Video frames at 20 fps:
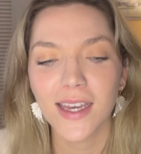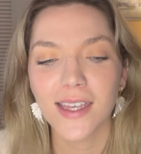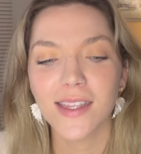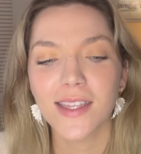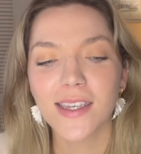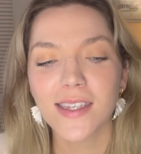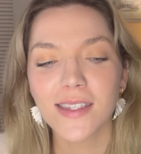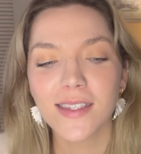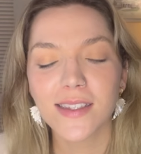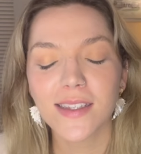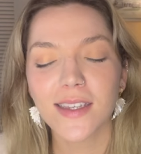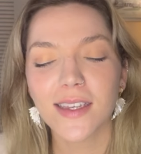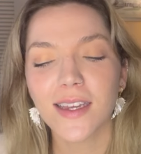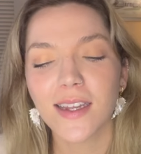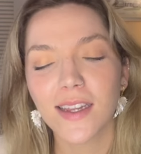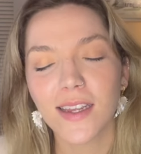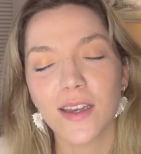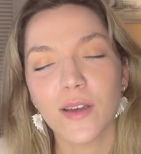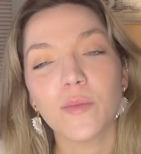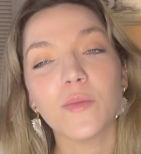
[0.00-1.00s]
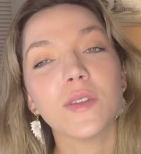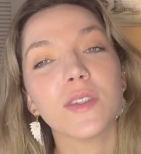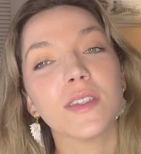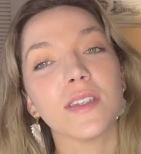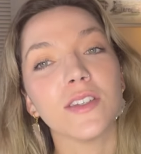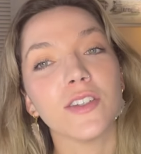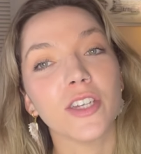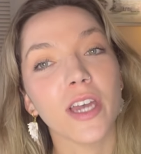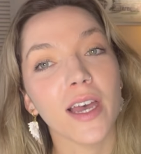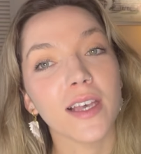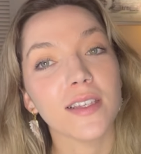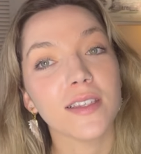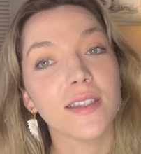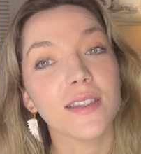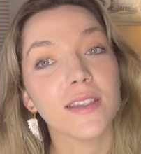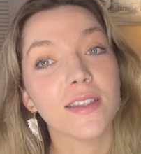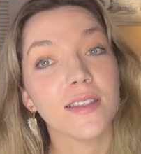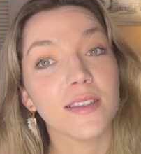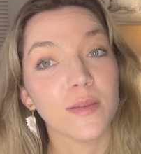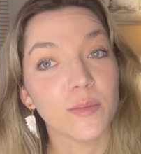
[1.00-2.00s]
This idiom
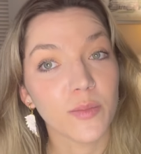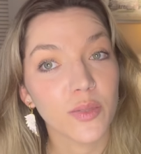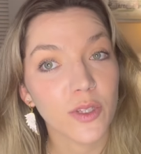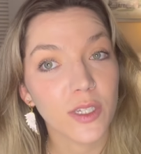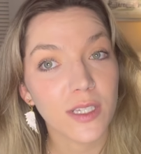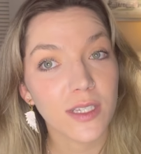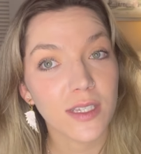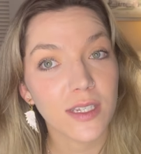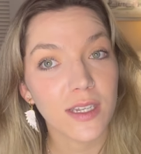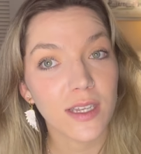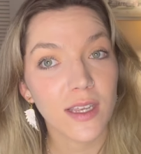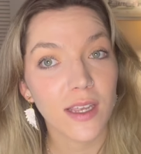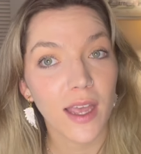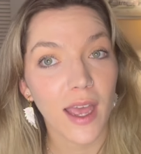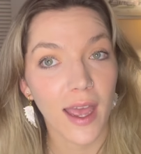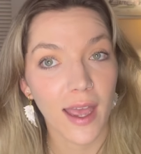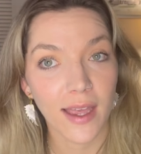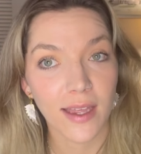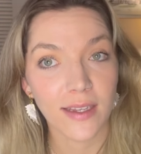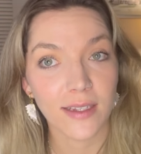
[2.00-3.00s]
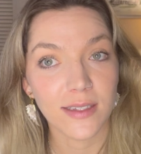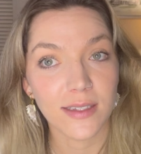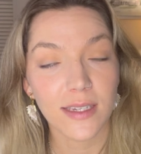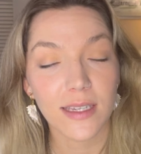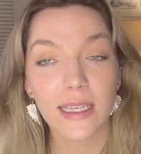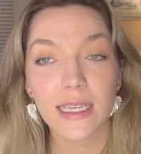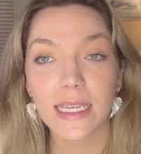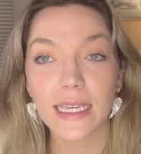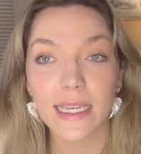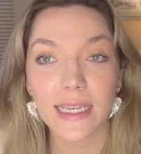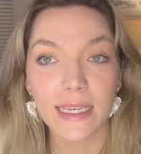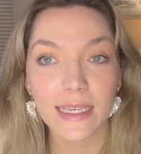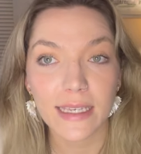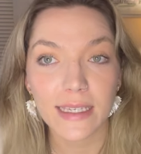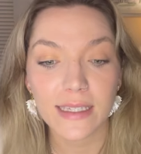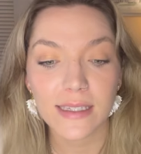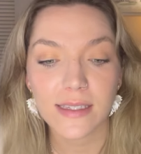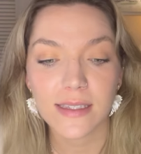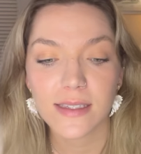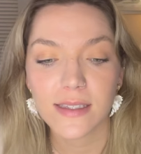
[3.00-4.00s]
suggests simplicity and
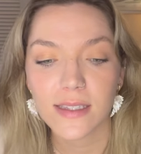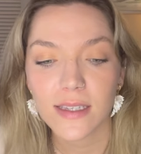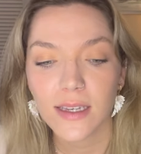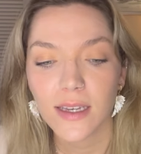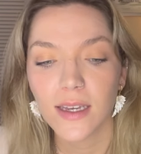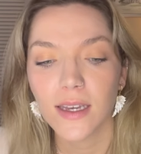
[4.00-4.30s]
ease.